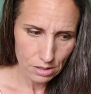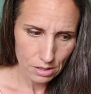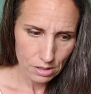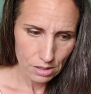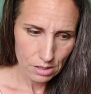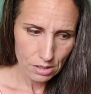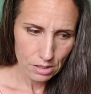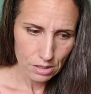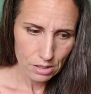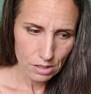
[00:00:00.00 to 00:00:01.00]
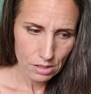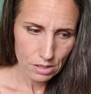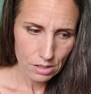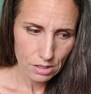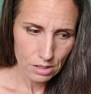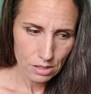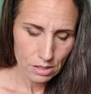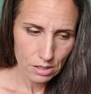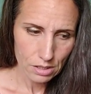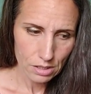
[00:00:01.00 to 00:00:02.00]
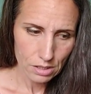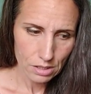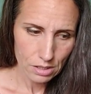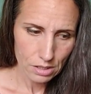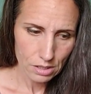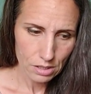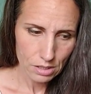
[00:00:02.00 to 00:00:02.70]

(no one is talking)